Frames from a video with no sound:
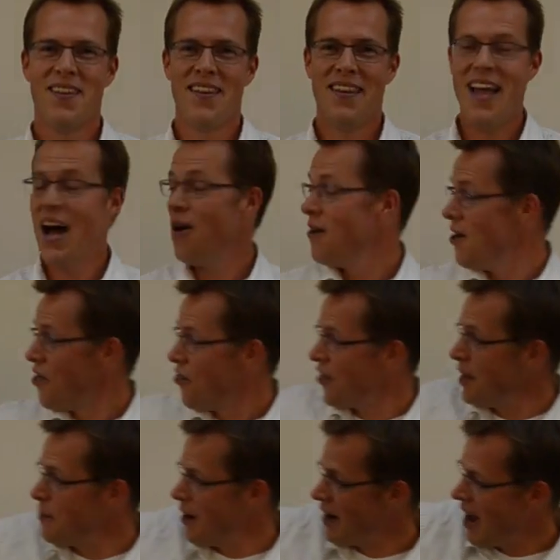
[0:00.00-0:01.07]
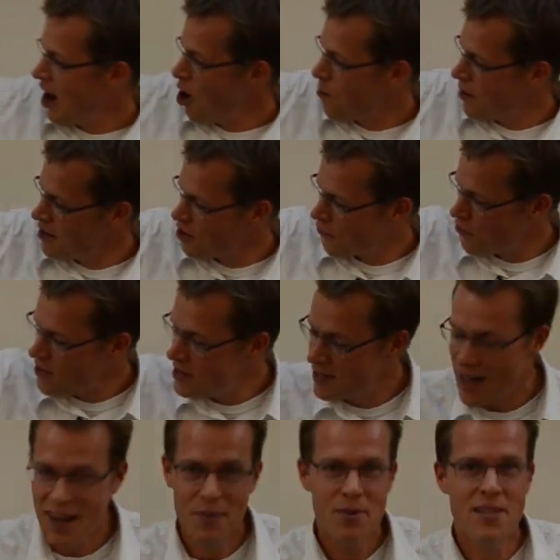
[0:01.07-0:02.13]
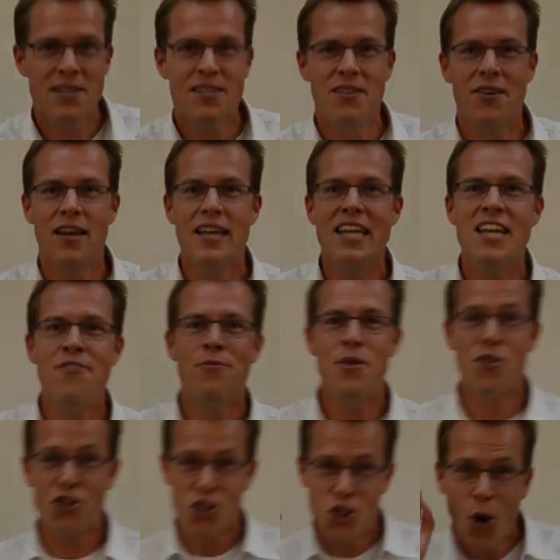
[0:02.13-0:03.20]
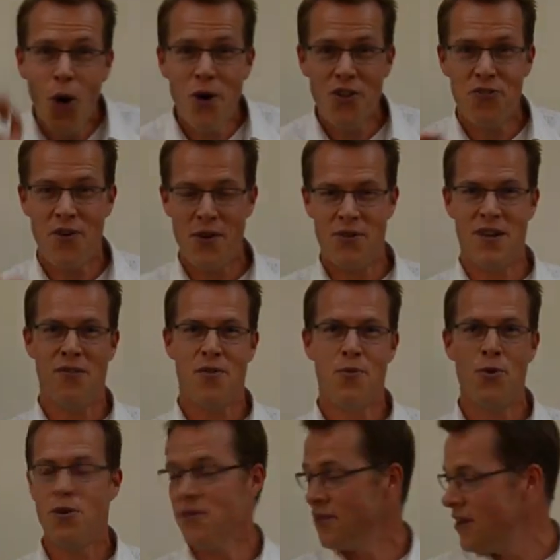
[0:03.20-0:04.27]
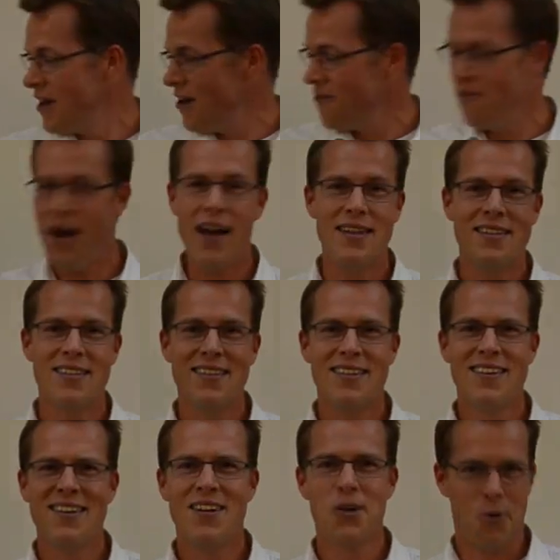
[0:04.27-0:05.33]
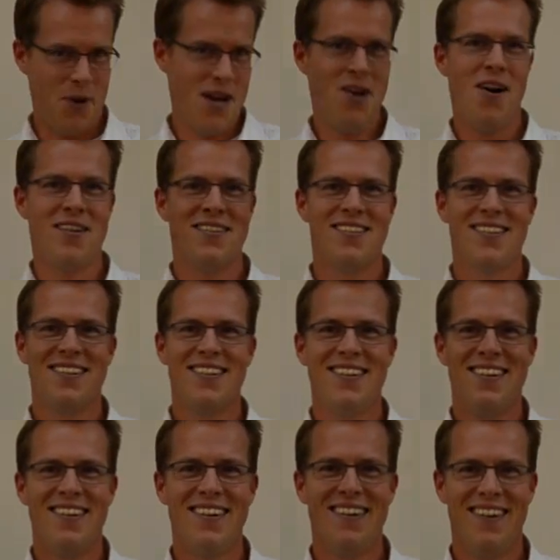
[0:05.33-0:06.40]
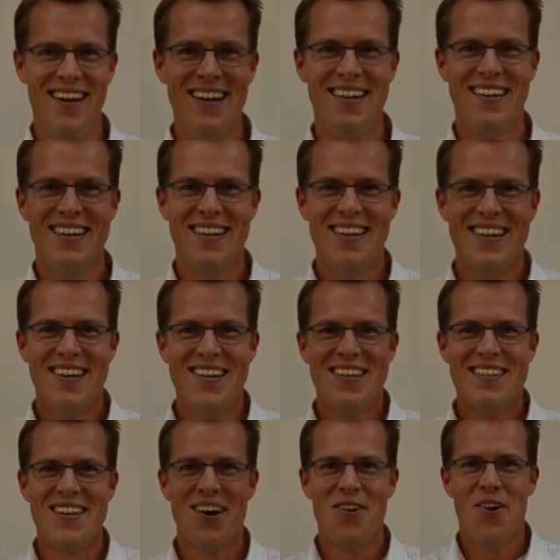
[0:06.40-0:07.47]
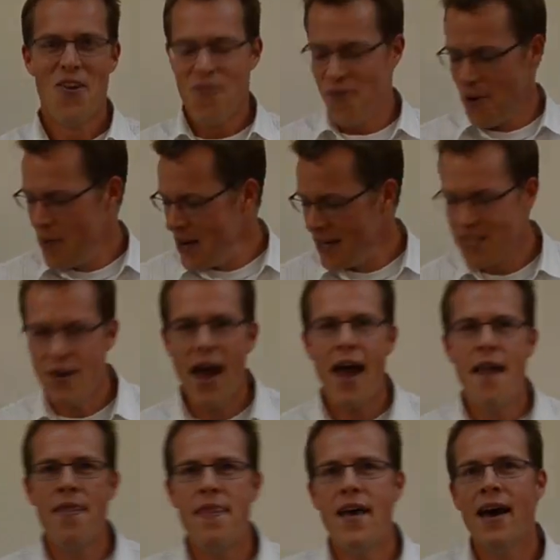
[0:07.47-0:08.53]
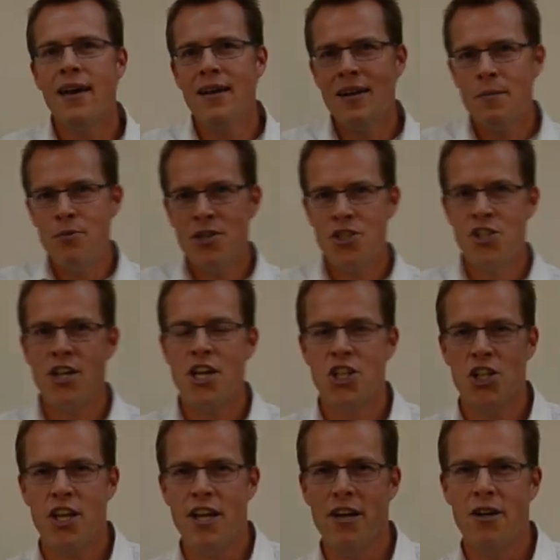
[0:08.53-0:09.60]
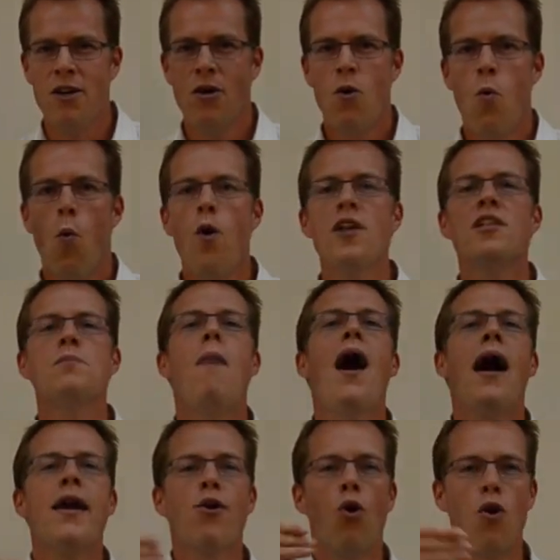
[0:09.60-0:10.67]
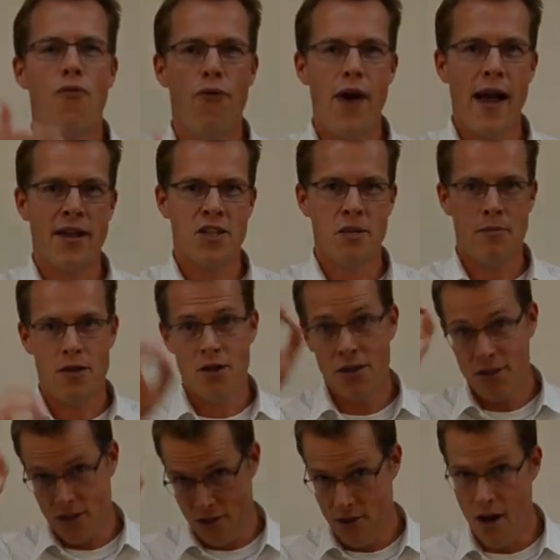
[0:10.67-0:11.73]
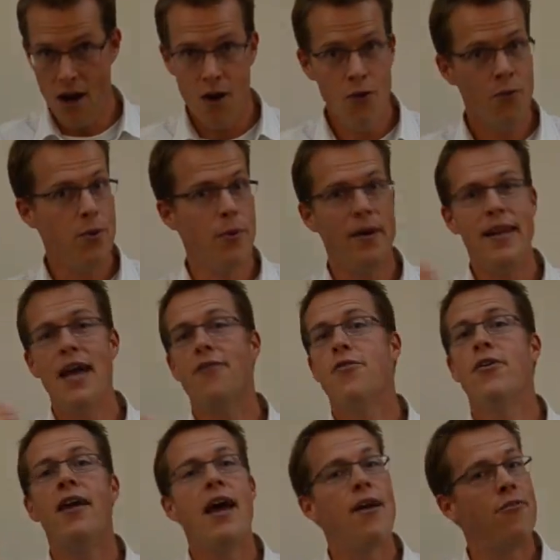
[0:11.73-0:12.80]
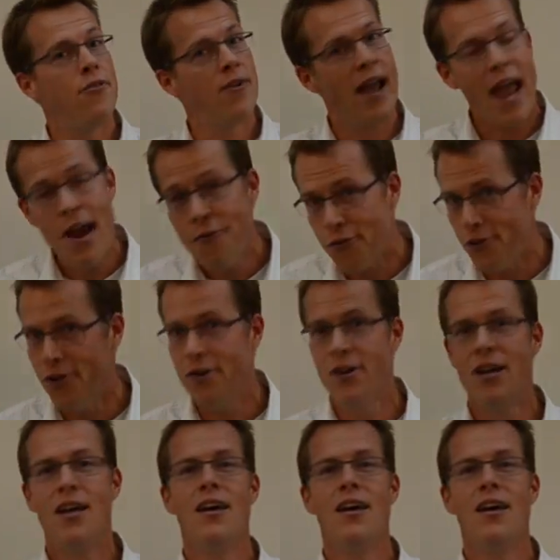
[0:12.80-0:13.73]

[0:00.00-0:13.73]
Now, think about how many of these elements you can even in the shortest fairy tale of the world find. Quite a lot, right? So for me to end that little presentation here, what is my call for action? Because we will never, ever, ever